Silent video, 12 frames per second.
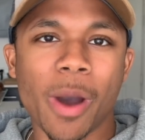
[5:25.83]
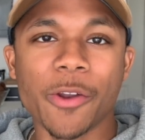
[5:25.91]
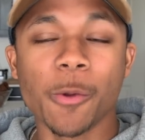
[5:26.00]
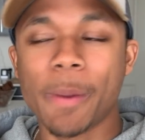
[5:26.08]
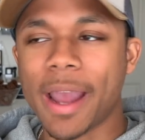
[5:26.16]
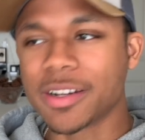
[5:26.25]
Why
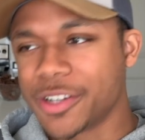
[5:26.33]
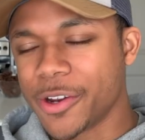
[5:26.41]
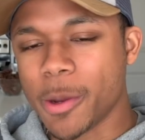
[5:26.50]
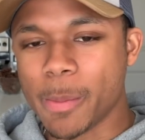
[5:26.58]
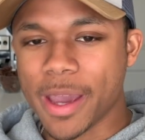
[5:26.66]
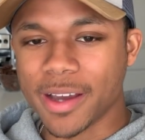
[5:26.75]
do
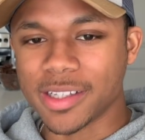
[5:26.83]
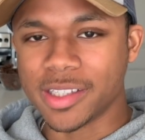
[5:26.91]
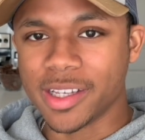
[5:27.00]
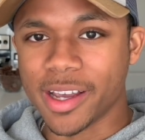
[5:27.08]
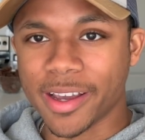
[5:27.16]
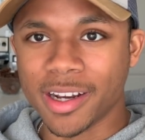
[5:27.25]
bacteria make us
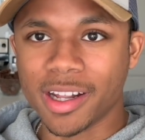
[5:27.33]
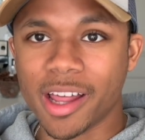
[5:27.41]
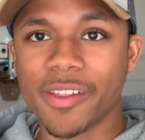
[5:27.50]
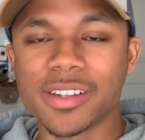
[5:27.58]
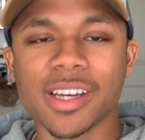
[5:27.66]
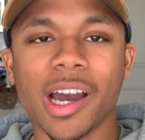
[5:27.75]
sick? And a lot
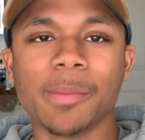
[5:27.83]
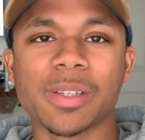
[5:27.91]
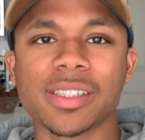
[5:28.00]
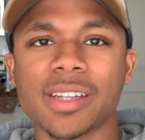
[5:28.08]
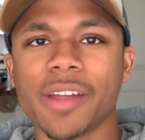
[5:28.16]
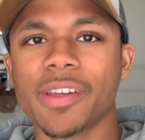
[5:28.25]
of the times
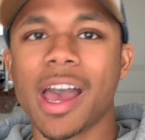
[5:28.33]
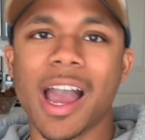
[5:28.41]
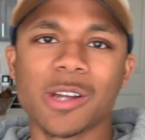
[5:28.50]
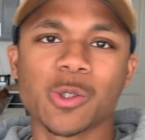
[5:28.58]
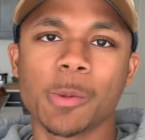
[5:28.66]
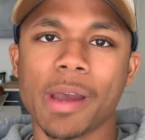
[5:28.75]
it's not the
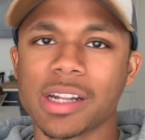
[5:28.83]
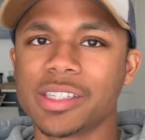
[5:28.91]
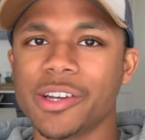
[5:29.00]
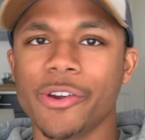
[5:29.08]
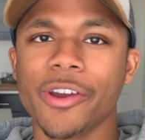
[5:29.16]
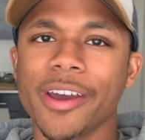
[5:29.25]
actual
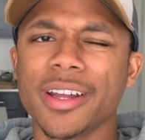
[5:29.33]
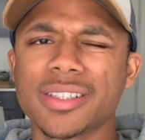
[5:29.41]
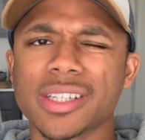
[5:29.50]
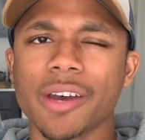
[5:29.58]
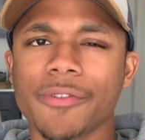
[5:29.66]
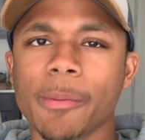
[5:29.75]
bacteria
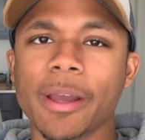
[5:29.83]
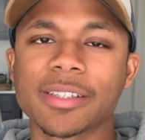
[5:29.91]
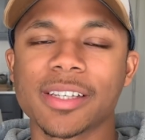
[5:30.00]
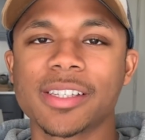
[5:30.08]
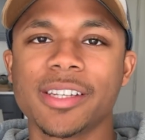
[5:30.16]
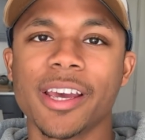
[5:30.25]
itself that makes
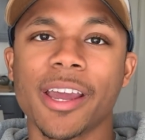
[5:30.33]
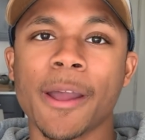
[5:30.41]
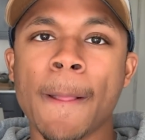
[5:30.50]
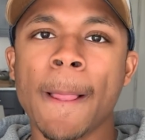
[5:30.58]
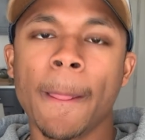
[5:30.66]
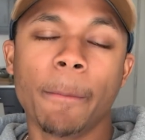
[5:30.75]
us sick,
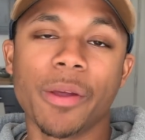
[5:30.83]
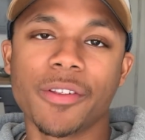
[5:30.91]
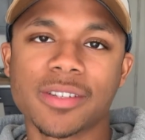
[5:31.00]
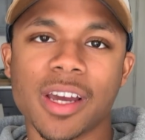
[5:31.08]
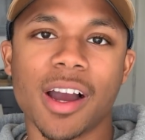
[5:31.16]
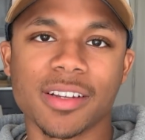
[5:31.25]
but the
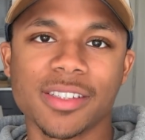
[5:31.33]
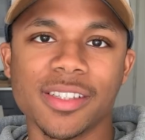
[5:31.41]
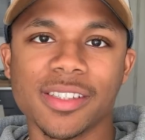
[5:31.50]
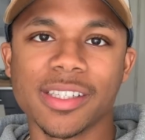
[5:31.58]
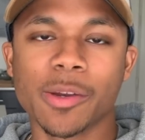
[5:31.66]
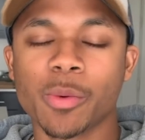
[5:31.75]

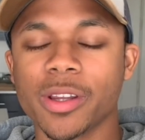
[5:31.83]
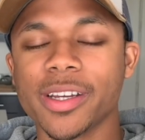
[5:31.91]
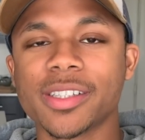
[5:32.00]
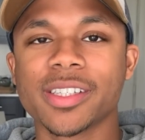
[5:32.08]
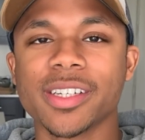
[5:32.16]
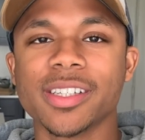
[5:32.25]
toxins it
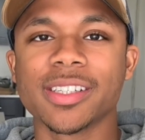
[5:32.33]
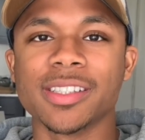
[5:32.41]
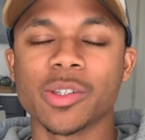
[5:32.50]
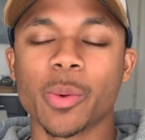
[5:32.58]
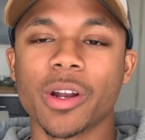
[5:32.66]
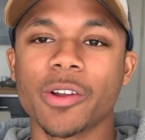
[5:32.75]
releases. And
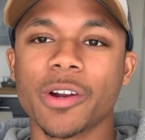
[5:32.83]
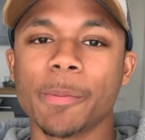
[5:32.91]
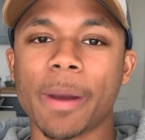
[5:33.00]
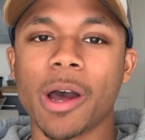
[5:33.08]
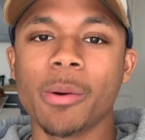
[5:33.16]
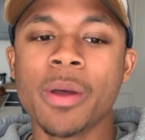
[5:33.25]
so we're gonna learn
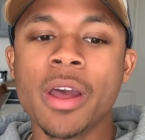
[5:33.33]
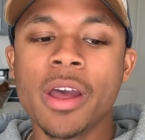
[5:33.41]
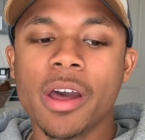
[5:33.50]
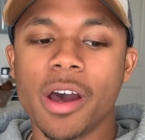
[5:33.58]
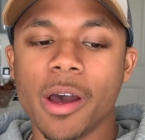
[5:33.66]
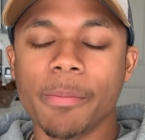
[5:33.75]
about
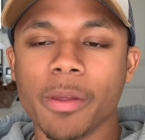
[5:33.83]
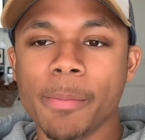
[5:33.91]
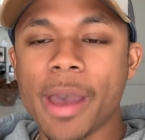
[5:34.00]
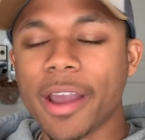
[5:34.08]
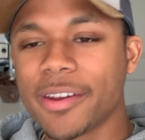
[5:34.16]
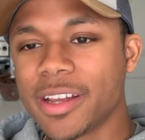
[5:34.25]
the
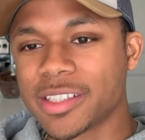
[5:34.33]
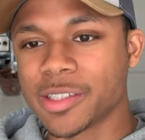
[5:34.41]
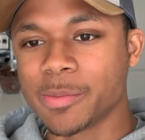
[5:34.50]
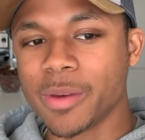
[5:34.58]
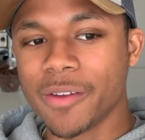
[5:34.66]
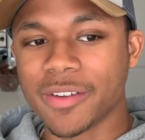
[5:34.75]

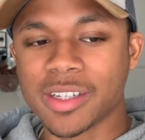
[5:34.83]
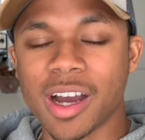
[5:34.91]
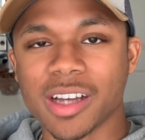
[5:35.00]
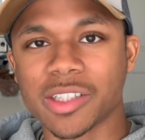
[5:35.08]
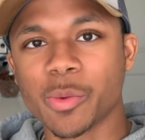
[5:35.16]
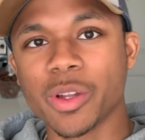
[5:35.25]
mechanism of the
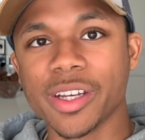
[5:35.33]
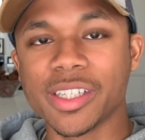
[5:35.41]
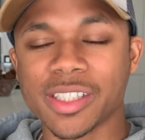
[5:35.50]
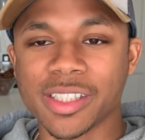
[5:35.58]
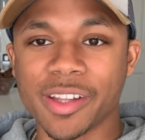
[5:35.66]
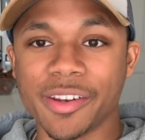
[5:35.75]
toxin
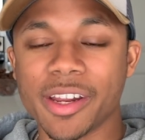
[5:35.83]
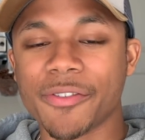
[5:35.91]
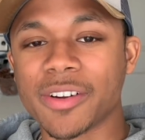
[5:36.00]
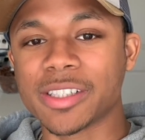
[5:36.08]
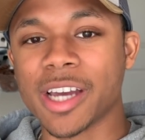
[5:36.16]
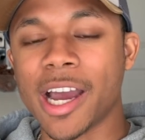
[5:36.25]
release, the
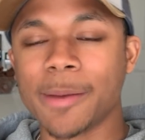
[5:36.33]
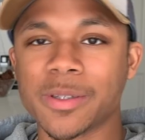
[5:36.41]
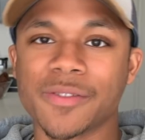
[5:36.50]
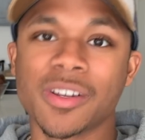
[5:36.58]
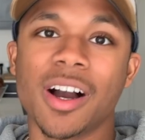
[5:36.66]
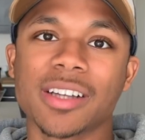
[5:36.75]
different types
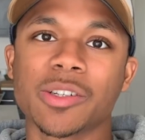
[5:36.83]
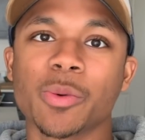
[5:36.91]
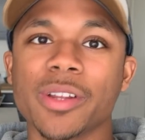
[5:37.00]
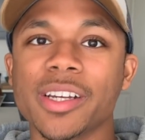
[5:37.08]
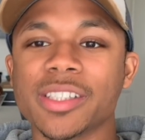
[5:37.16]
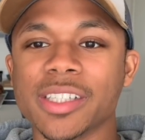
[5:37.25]
of toxin
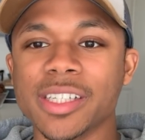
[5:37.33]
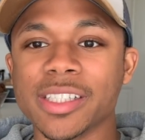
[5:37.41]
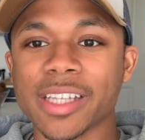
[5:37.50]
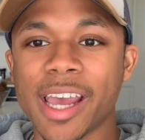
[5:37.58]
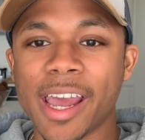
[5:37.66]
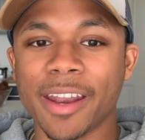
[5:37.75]

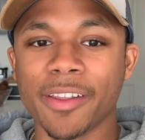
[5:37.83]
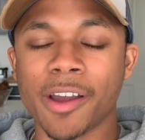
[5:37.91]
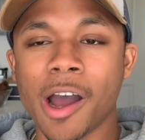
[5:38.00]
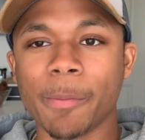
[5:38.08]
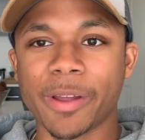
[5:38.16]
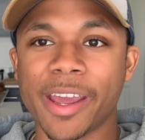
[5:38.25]
releases, and the
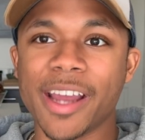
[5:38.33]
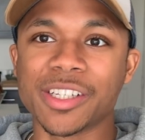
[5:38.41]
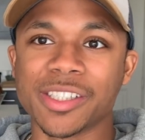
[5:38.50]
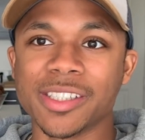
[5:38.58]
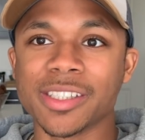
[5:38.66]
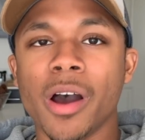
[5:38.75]

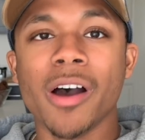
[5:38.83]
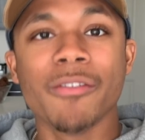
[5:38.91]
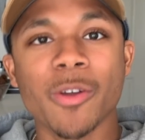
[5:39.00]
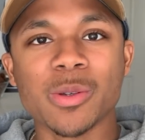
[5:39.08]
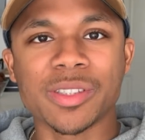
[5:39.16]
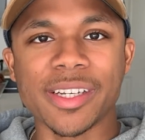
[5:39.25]
complications of
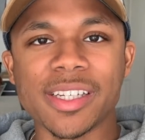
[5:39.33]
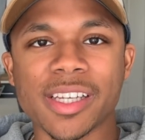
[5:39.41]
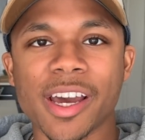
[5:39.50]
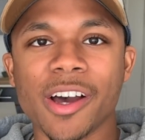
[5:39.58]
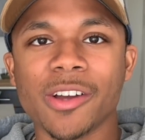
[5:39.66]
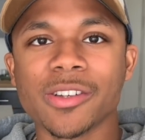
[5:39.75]
those
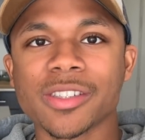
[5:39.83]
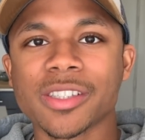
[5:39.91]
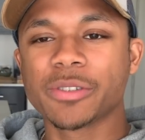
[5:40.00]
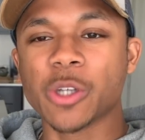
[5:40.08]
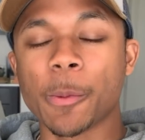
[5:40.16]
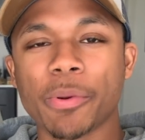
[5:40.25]
details.
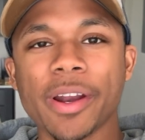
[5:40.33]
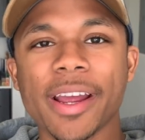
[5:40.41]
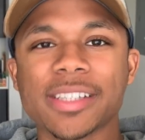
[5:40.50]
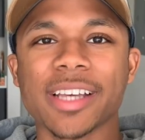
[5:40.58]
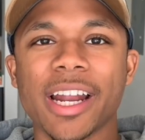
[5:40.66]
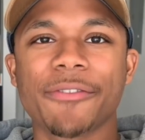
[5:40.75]
So pretty
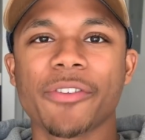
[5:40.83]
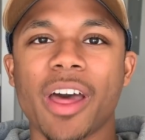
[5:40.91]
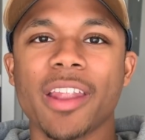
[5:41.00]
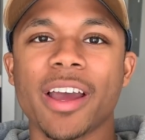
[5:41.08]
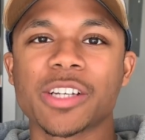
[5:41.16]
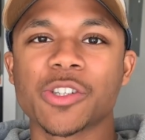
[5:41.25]
excited for
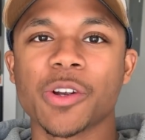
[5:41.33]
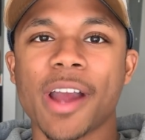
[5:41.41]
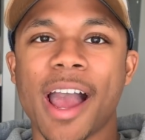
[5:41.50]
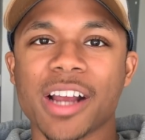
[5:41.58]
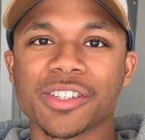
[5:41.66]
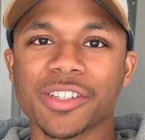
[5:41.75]
that lecture
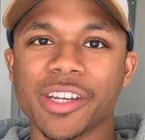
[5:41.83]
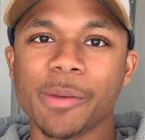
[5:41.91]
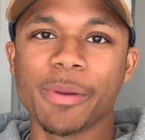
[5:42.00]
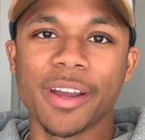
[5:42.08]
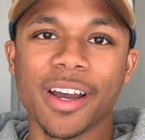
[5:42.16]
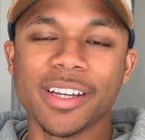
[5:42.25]
actually,
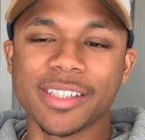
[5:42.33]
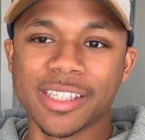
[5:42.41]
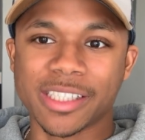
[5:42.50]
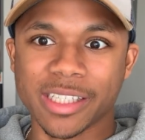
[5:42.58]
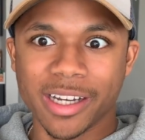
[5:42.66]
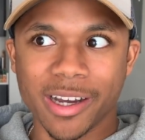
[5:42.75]
because
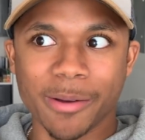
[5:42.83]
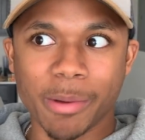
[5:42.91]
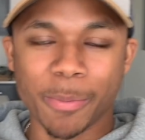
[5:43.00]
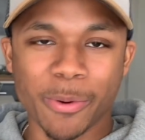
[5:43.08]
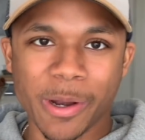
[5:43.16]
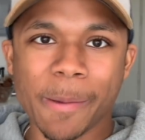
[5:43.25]
it's
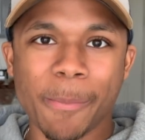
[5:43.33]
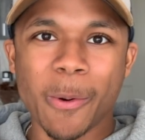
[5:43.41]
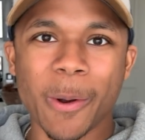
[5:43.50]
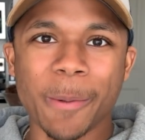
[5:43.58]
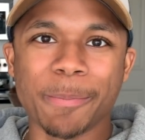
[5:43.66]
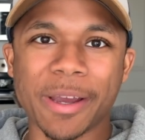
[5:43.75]
a pretty
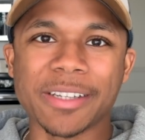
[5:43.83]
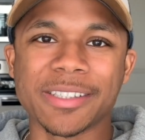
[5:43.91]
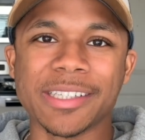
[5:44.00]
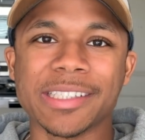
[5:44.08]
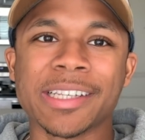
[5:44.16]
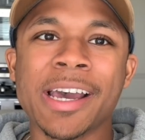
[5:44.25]
important
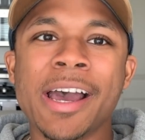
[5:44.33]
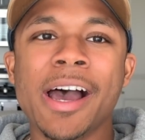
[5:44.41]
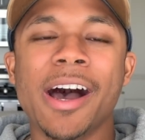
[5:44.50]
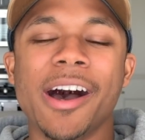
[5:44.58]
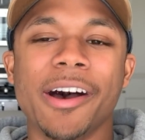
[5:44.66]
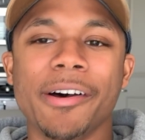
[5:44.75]
basis
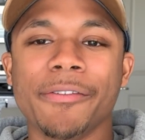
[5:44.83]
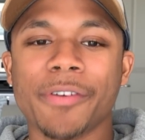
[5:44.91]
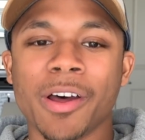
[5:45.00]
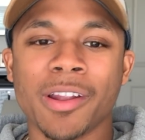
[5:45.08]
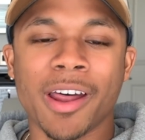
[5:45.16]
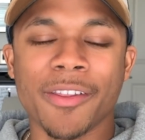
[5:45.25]
of
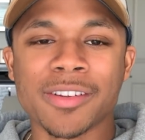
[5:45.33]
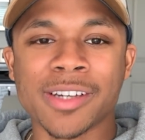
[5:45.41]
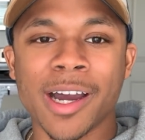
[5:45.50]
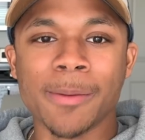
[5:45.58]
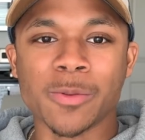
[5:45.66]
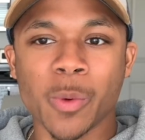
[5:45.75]
a lot of the
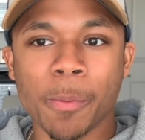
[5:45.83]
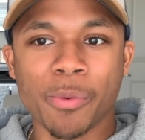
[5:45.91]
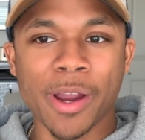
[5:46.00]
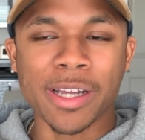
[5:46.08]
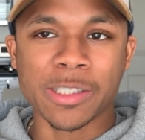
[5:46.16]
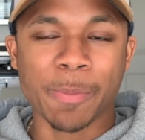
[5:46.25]
times what
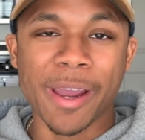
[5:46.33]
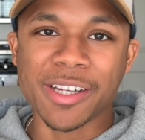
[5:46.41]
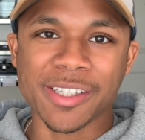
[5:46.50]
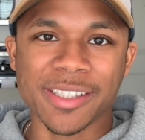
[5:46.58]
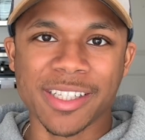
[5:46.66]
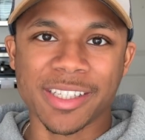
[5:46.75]
brings
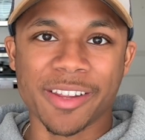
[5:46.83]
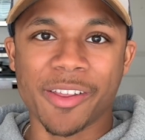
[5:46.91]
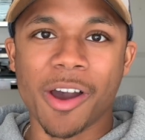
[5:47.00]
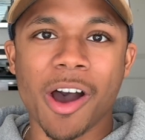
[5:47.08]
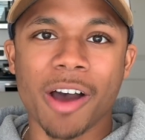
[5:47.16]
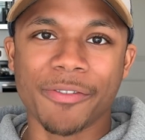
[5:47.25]
patients into
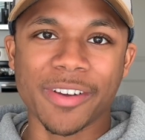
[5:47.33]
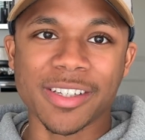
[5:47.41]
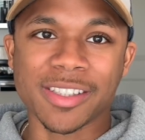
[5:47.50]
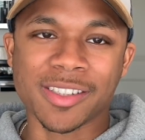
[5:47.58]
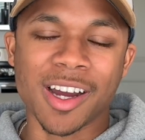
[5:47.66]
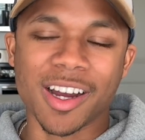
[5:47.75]
the
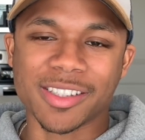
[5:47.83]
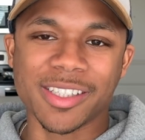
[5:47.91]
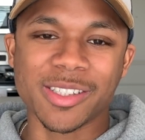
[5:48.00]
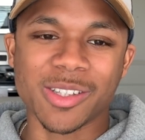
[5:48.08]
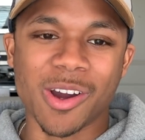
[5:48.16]
office. Toxins